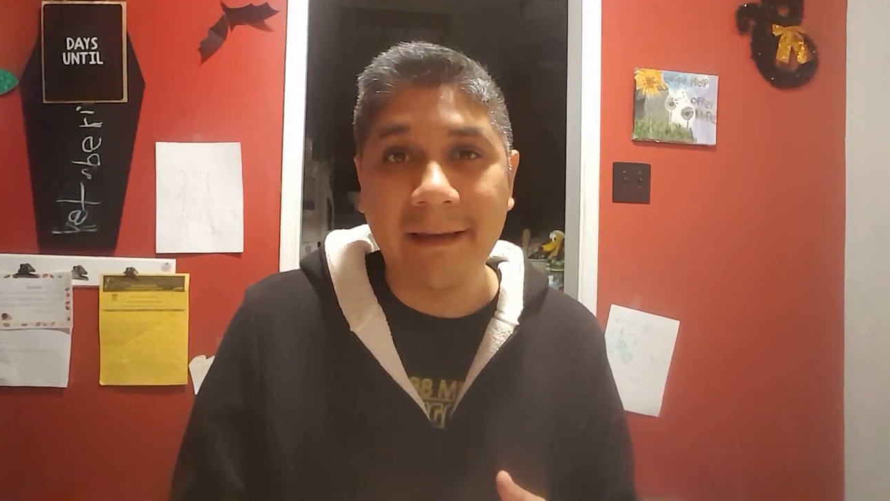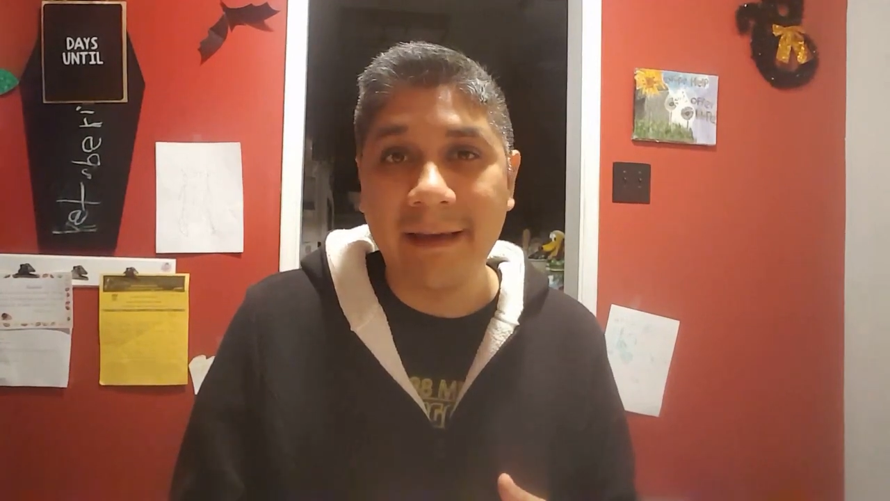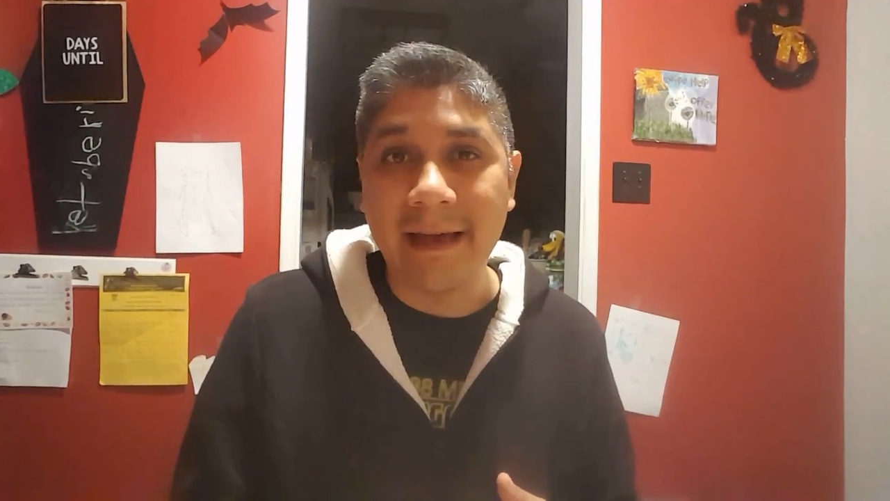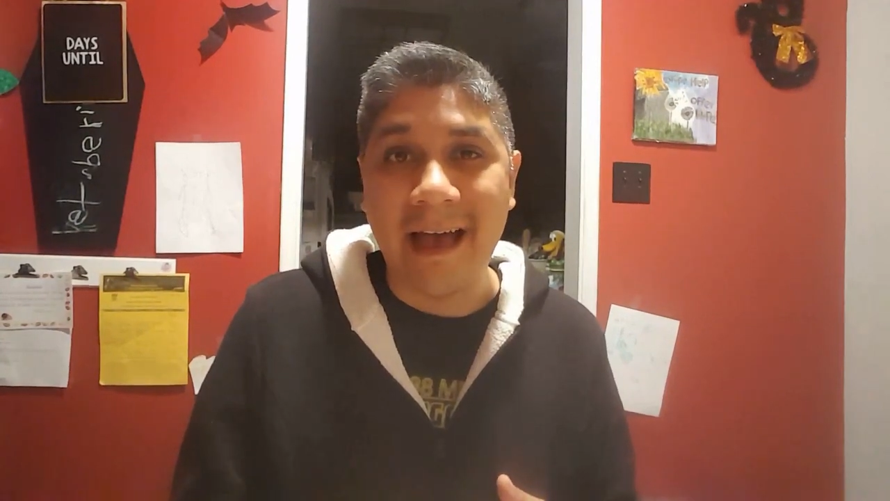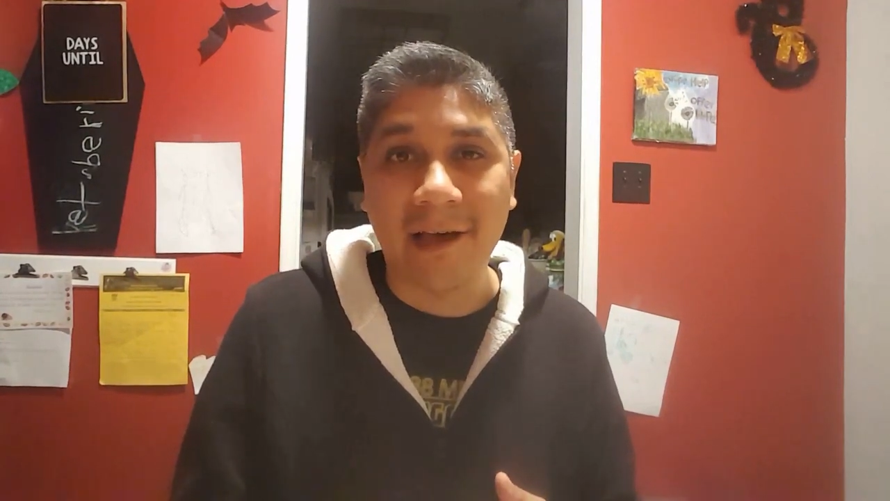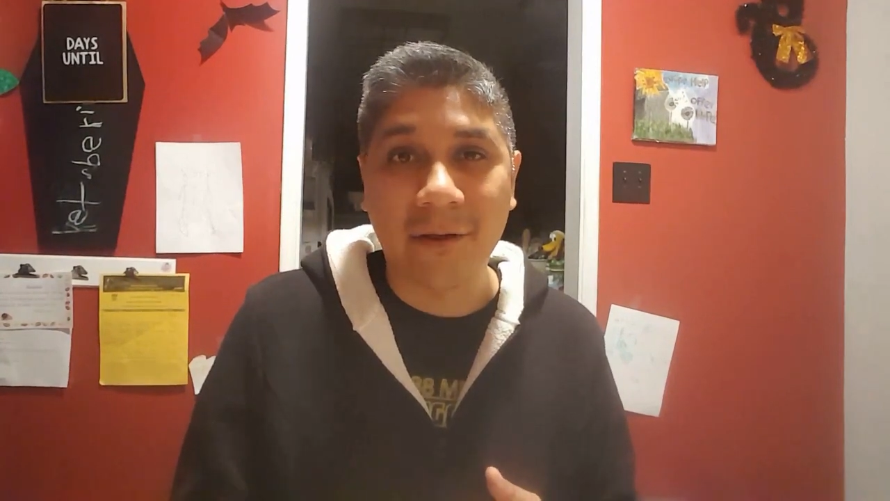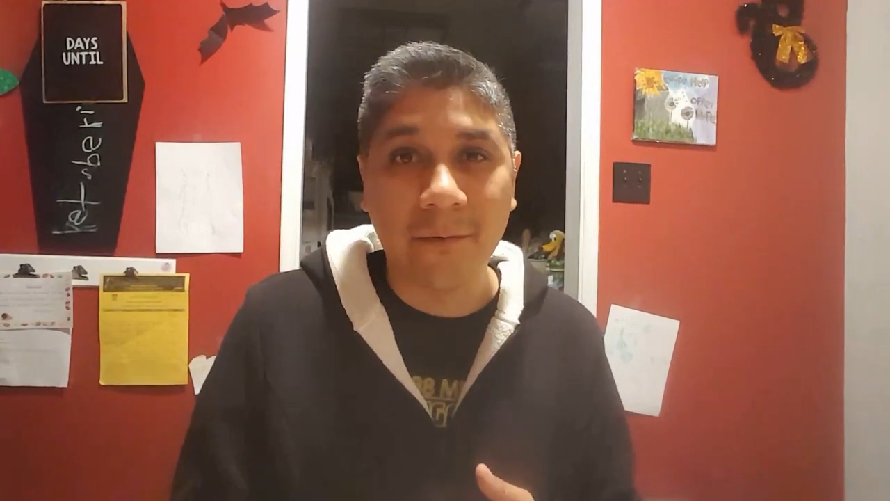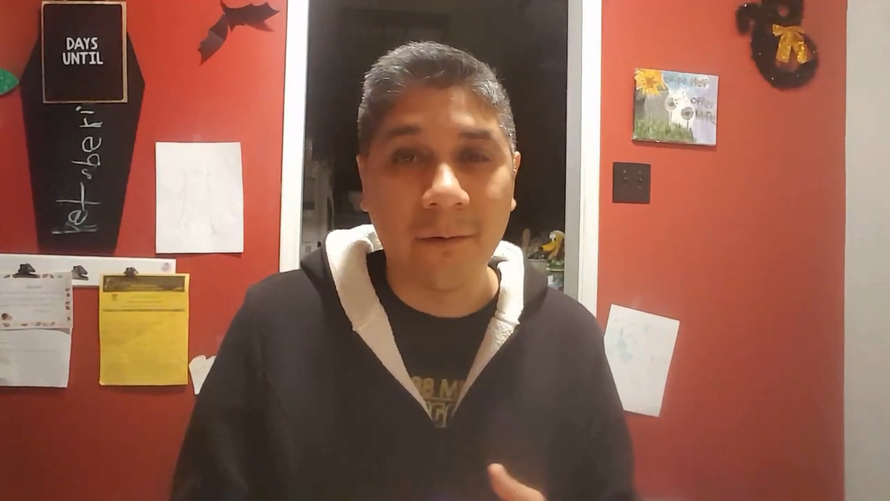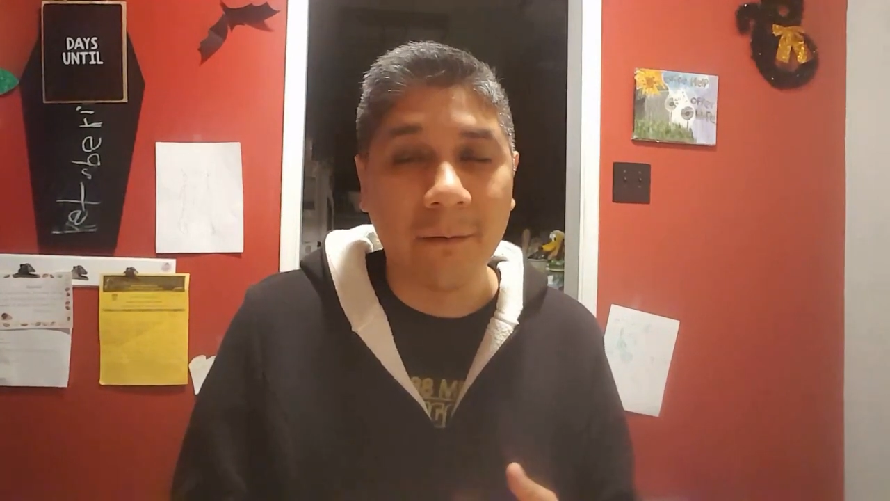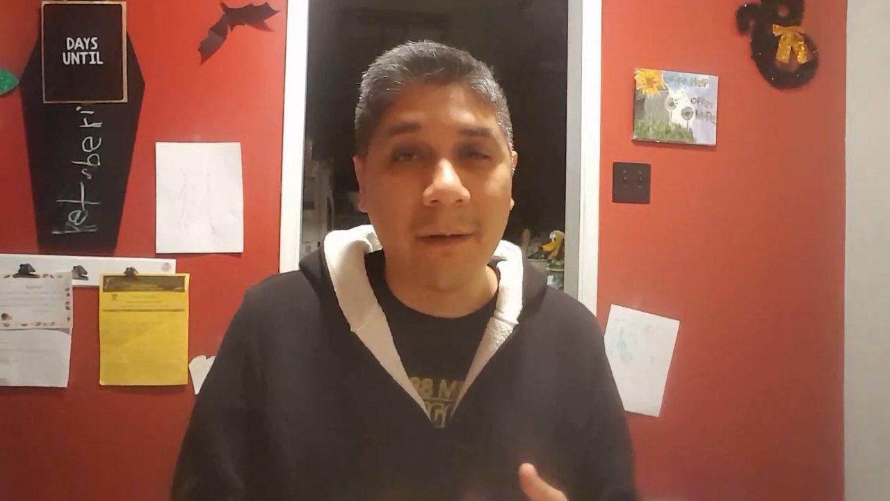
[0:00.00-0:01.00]
the
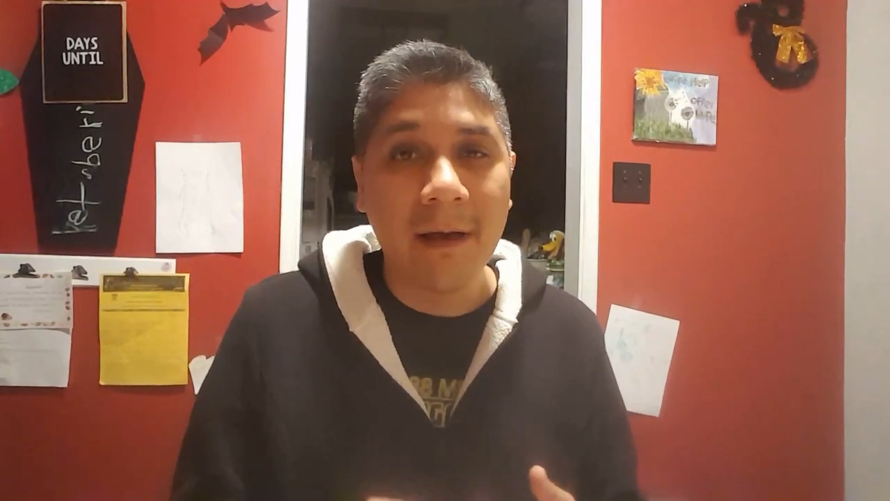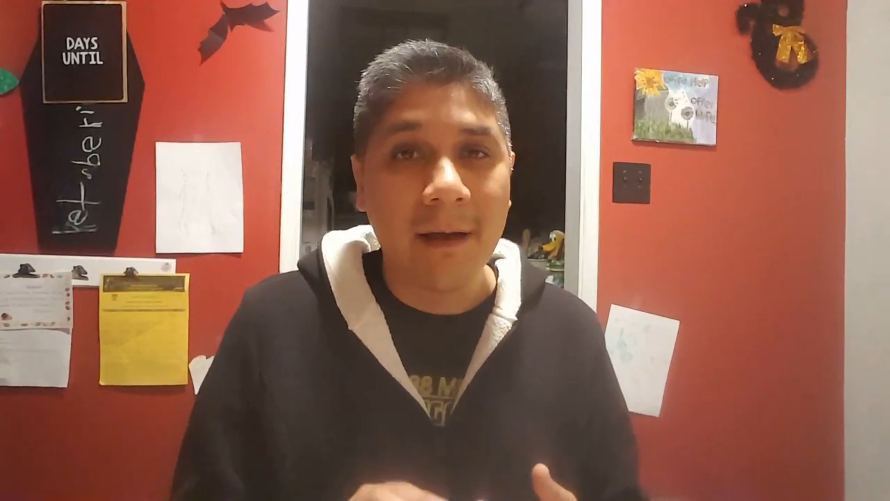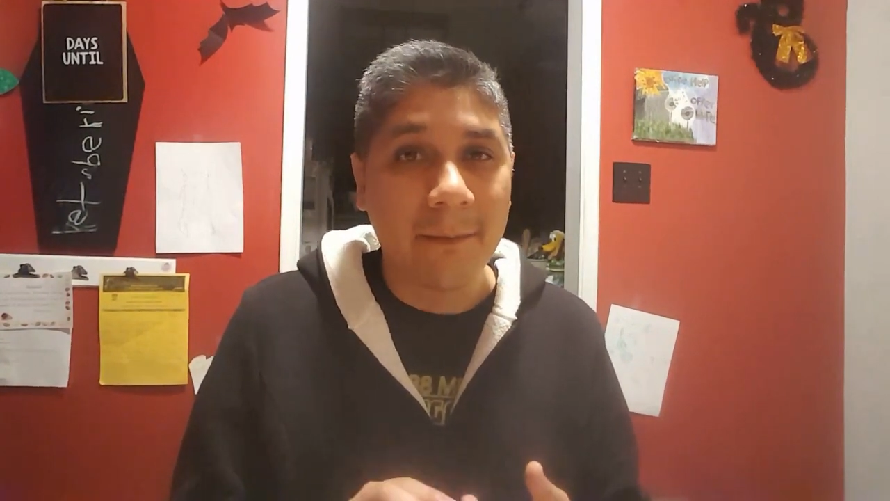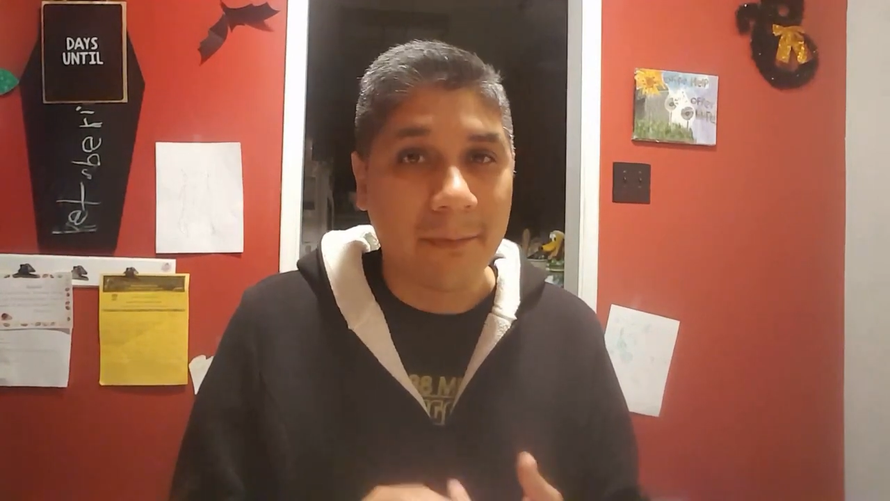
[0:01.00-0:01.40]
actual